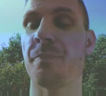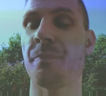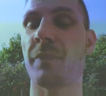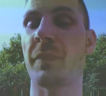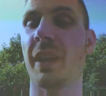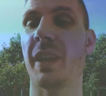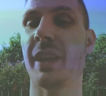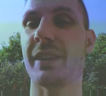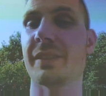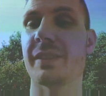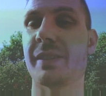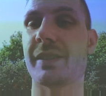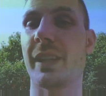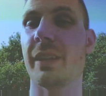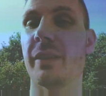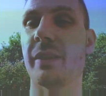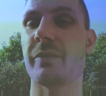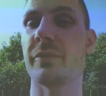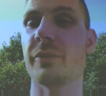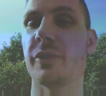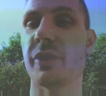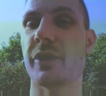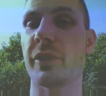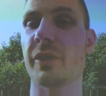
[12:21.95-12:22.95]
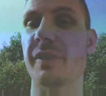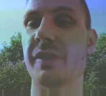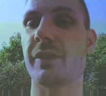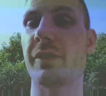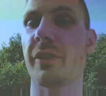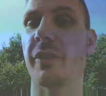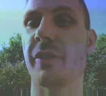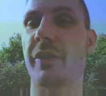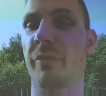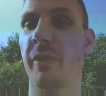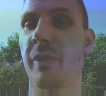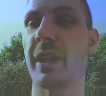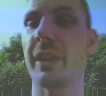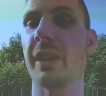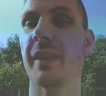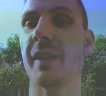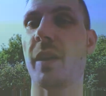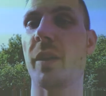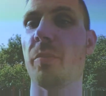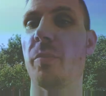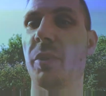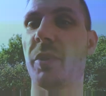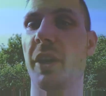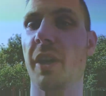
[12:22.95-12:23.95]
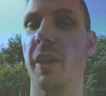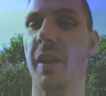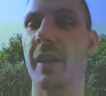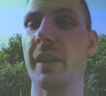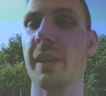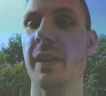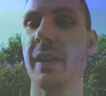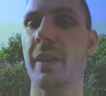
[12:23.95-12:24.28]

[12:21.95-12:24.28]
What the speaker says: instead of just the 3 that apply